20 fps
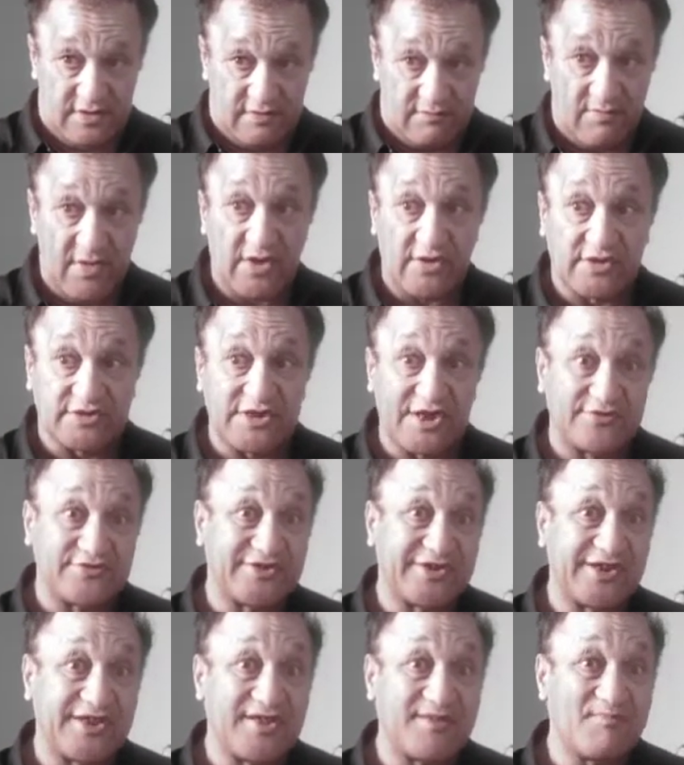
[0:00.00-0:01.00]

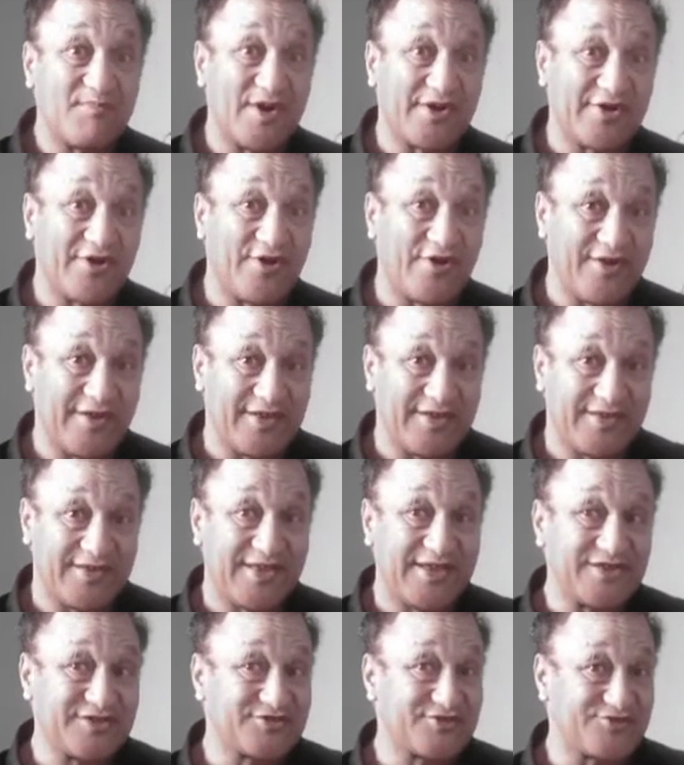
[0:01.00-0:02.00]
Maungatautari Marae
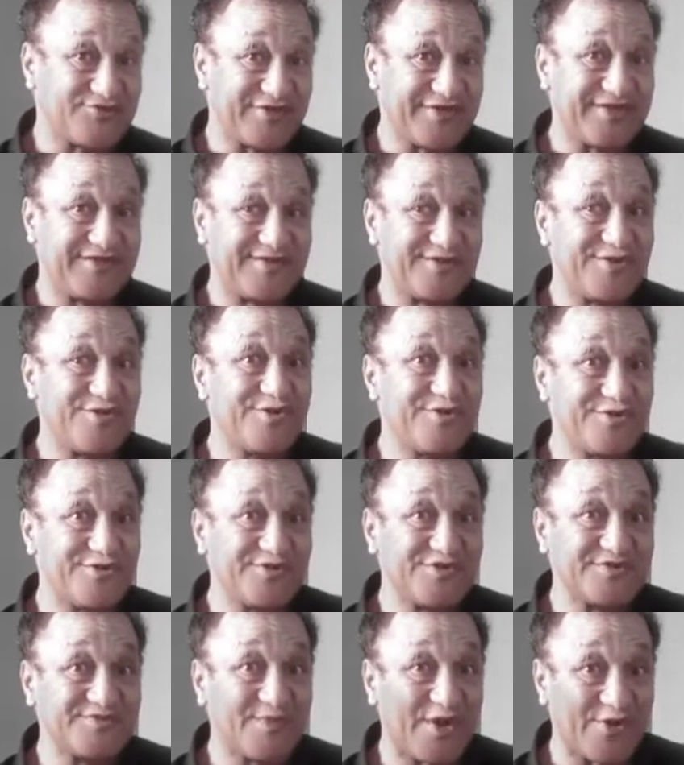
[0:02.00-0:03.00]
history.
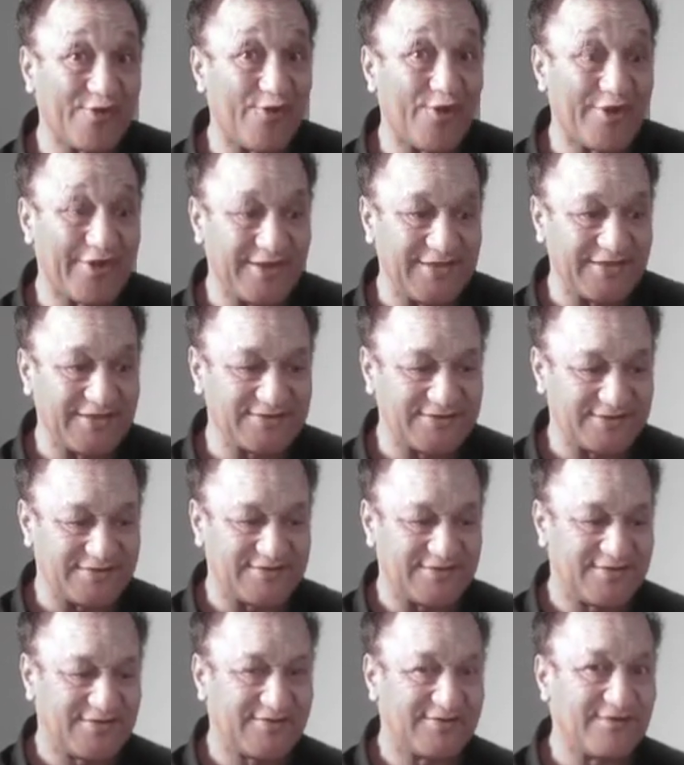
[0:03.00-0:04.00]
Whose Marae is it?
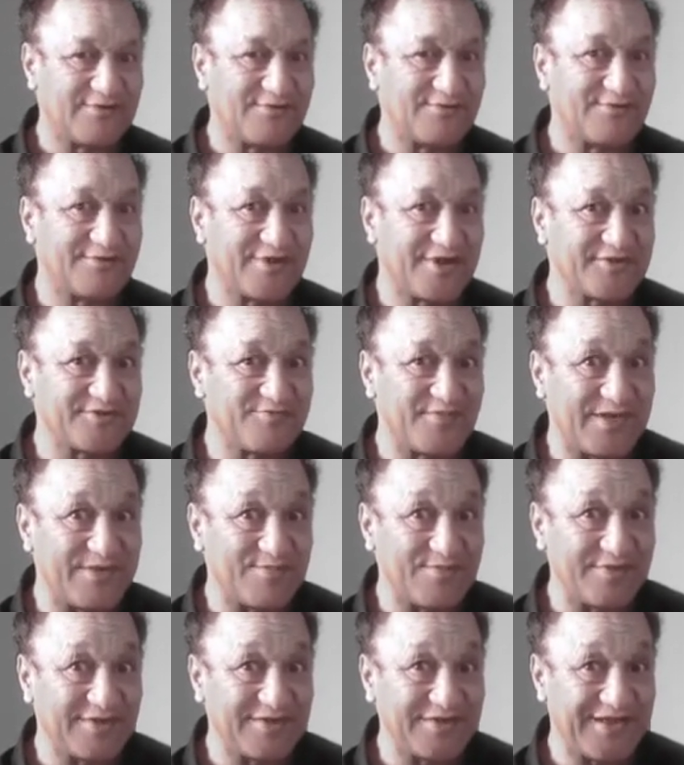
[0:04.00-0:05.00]
All those
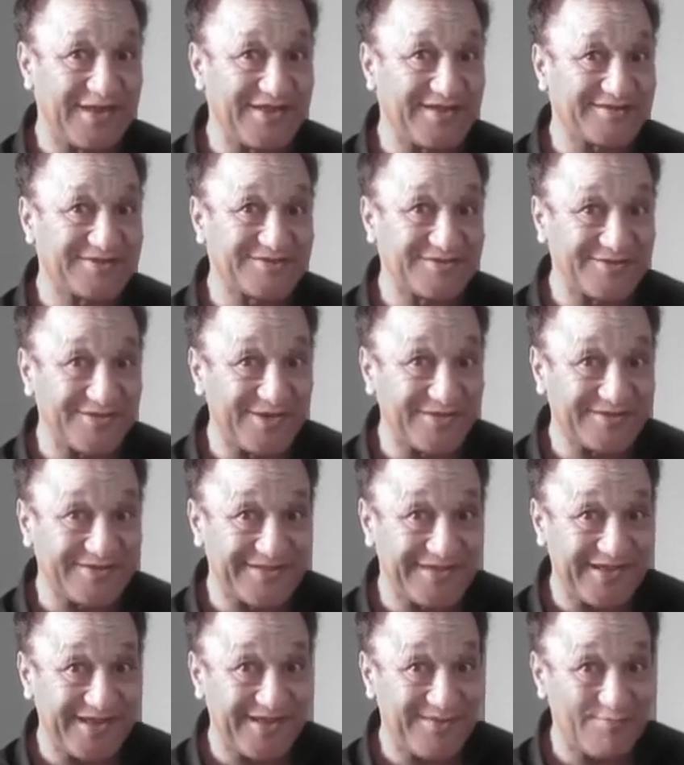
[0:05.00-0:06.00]
people in there, it's not
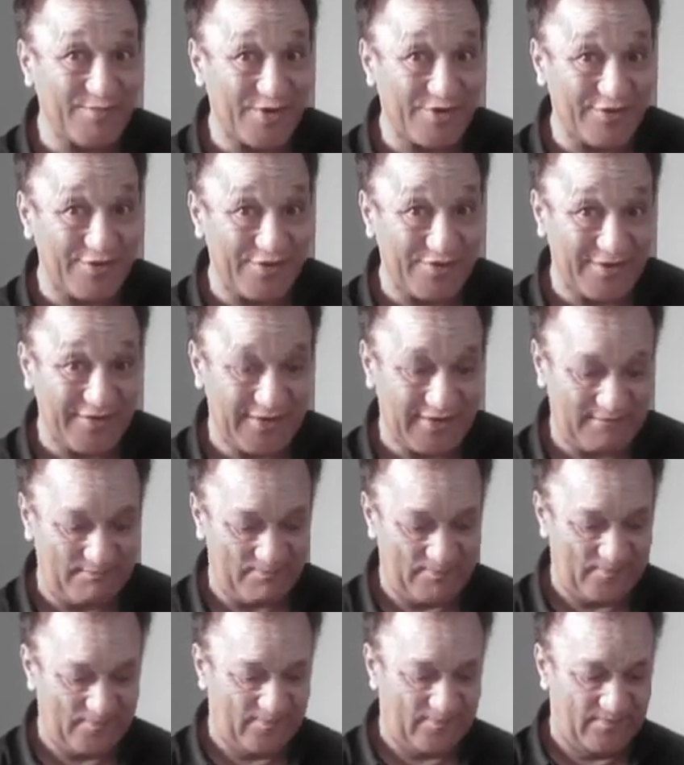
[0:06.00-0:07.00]
their Marae.
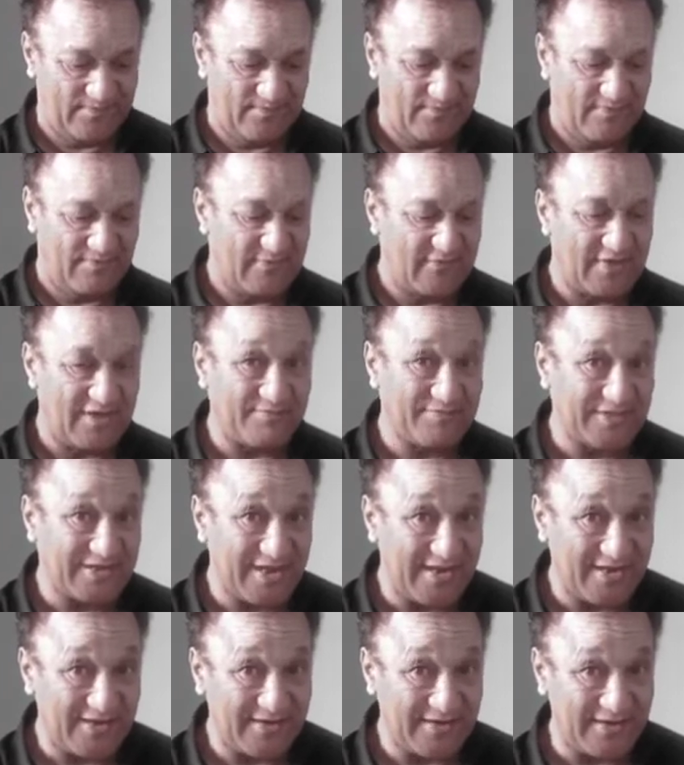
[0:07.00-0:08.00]
I'm
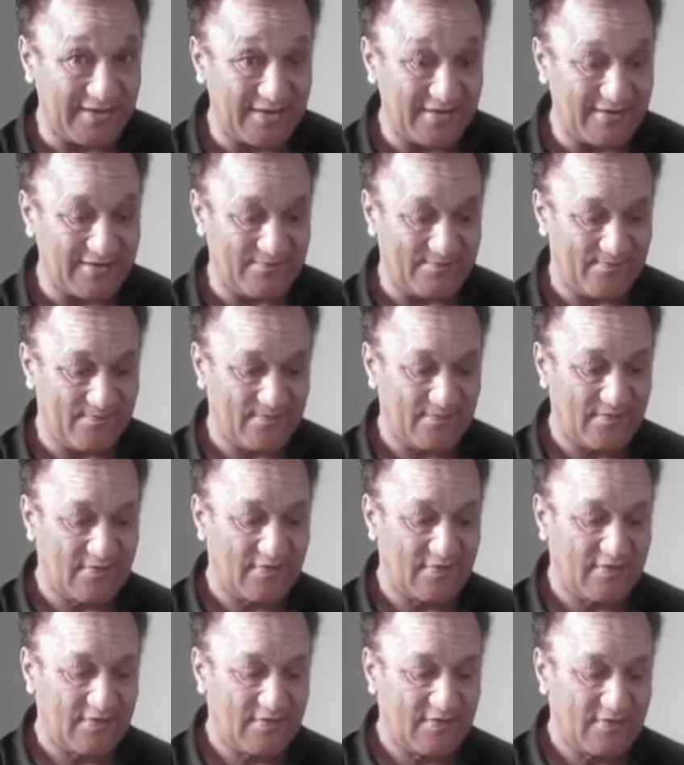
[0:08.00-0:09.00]
telling you,
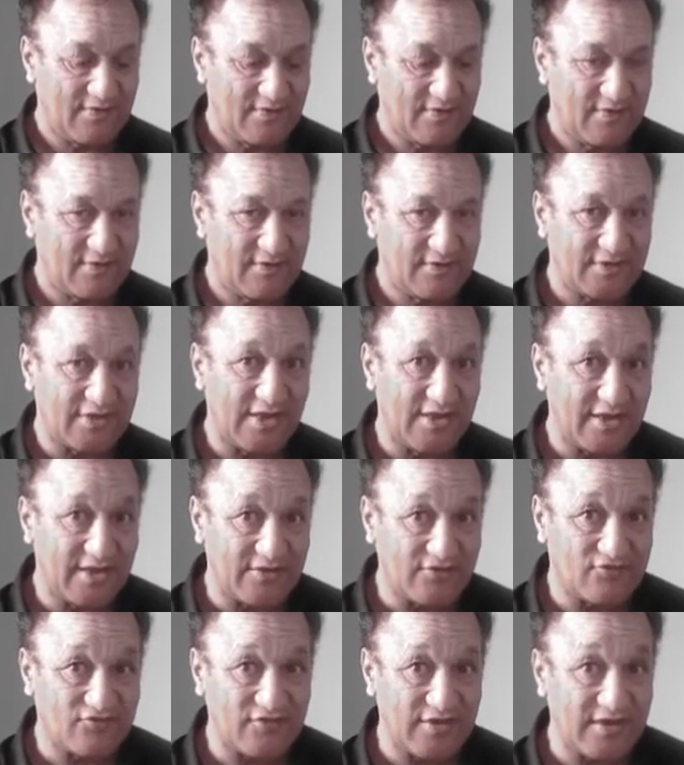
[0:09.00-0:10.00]
the
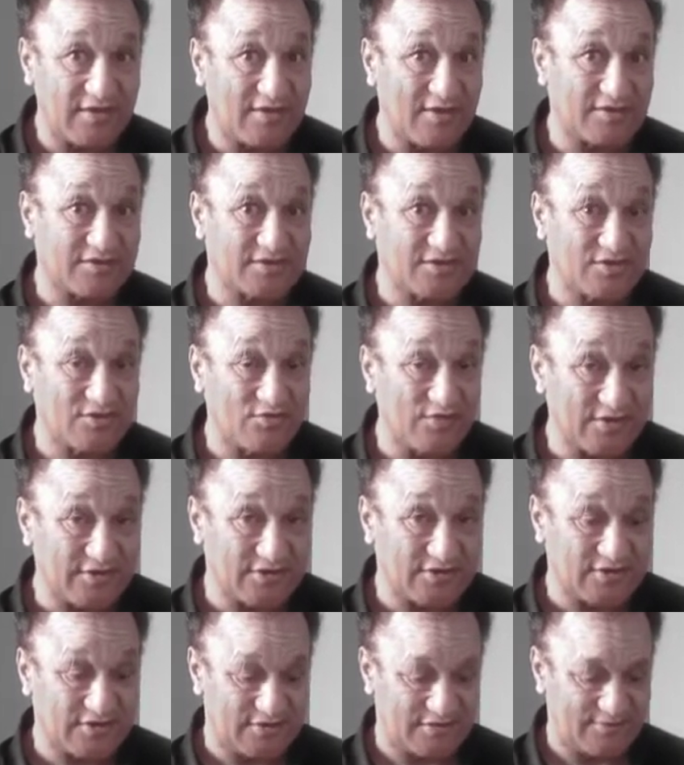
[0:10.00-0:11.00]
history got
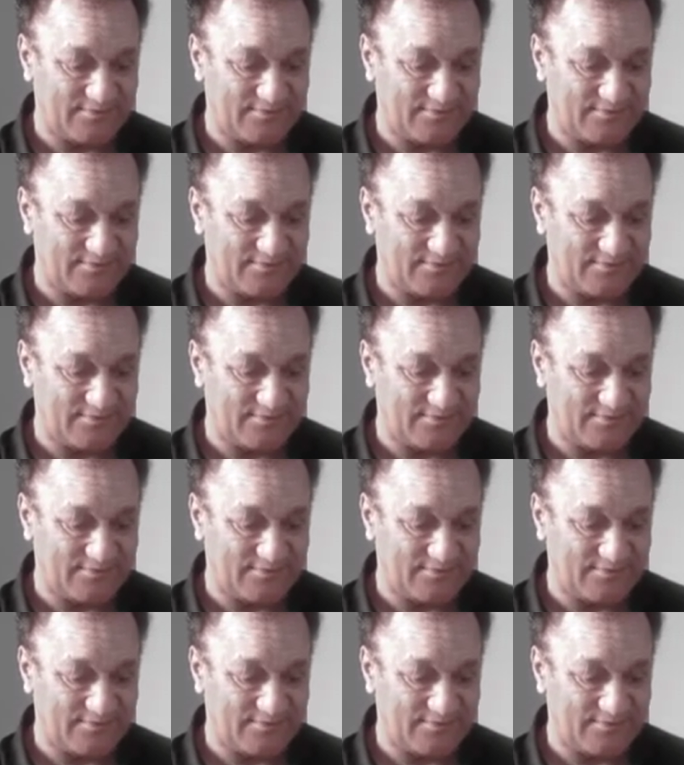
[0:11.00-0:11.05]
switched